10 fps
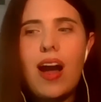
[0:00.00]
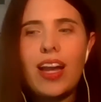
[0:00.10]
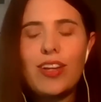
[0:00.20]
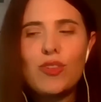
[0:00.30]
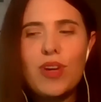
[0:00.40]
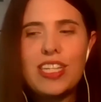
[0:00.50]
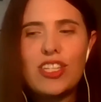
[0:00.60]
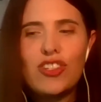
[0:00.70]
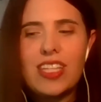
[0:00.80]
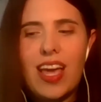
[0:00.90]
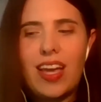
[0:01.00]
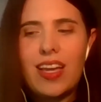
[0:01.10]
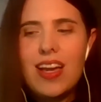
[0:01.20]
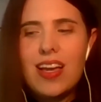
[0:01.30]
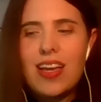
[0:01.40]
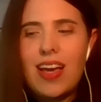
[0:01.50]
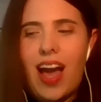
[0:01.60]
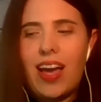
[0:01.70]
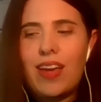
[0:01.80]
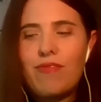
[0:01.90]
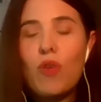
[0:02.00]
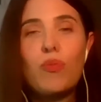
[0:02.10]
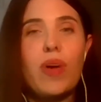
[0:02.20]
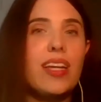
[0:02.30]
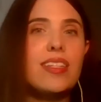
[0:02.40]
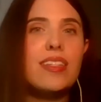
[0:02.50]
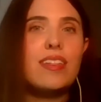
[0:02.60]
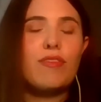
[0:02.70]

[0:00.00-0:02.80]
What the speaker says: I also wanted to say, I phone banked